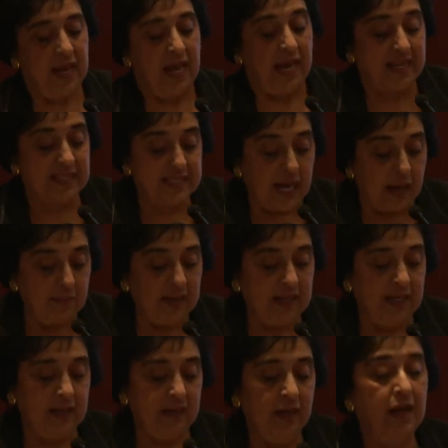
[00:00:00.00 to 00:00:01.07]

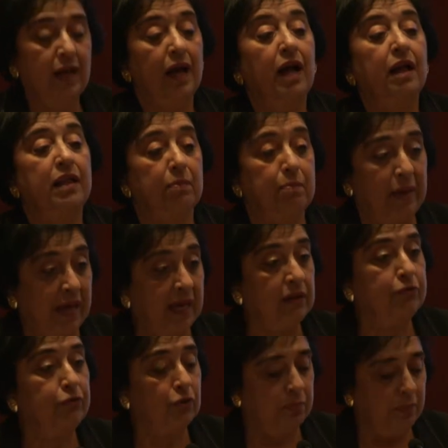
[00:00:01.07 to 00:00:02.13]
Examining the
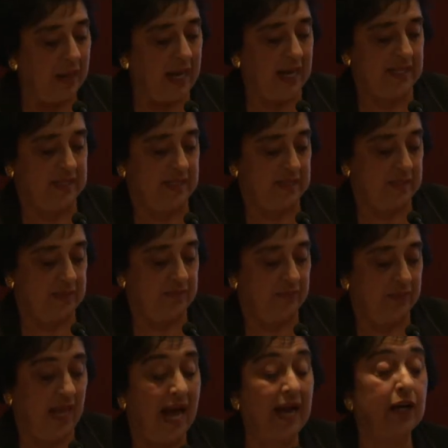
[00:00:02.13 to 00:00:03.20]
painful past,
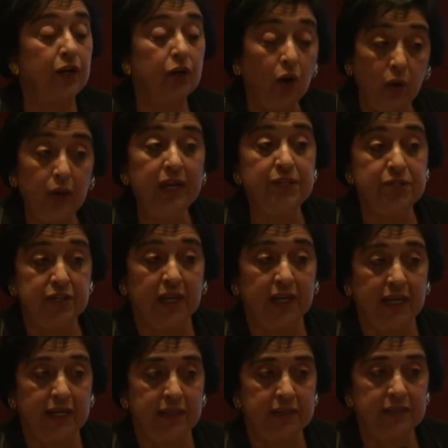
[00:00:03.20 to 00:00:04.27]
acknowledging
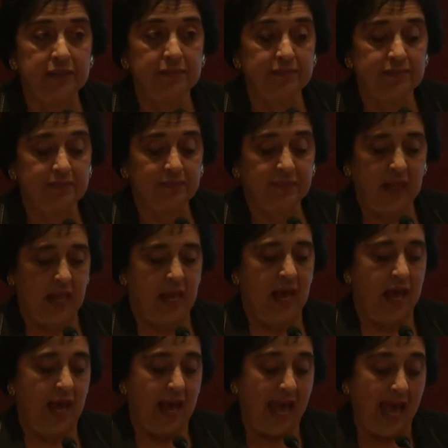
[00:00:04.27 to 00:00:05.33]
it,
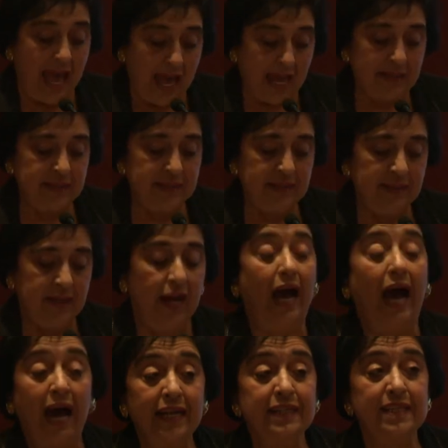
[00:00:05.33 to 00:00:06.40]
and
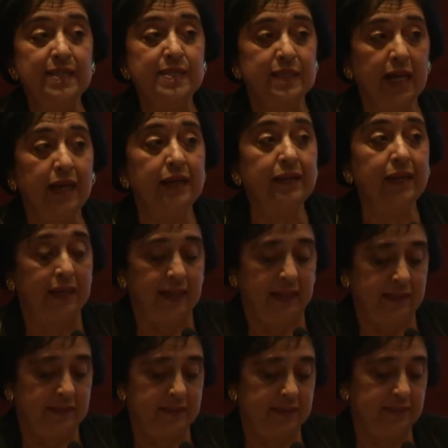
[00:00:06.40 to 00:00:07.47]
understanding
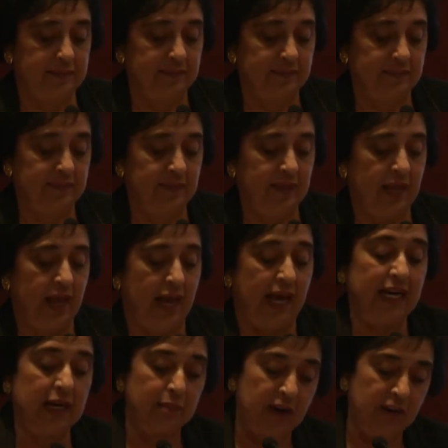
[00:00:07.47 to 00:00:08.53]
it,
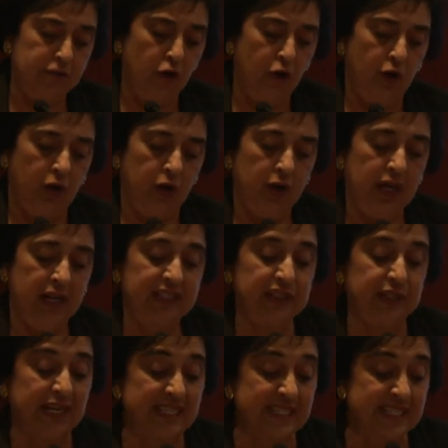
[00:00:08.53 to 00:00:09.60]
and above all,
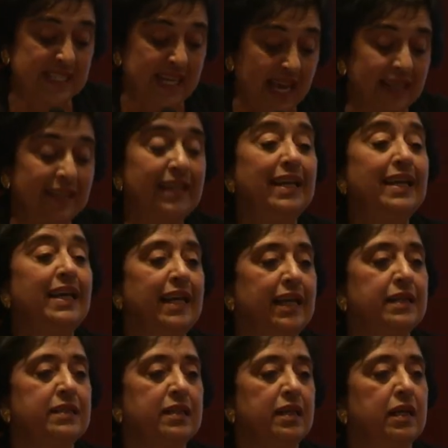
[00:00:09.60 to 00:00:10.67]
transcending
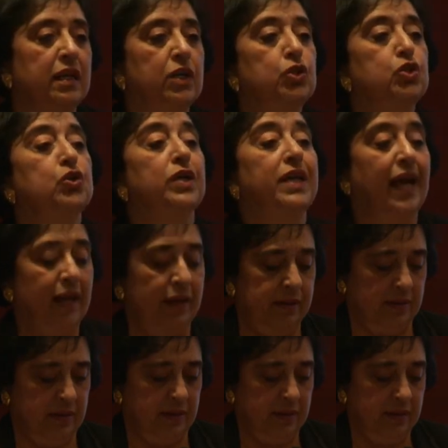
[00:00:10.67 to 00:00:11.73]
it
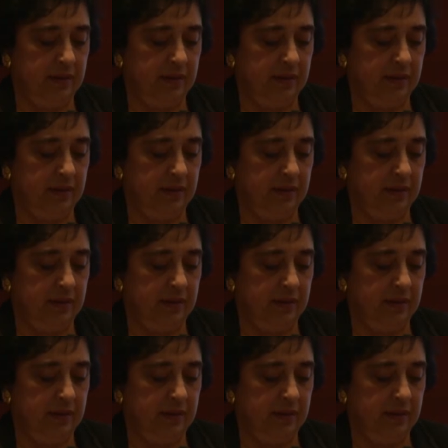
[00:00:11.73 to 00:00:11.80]
together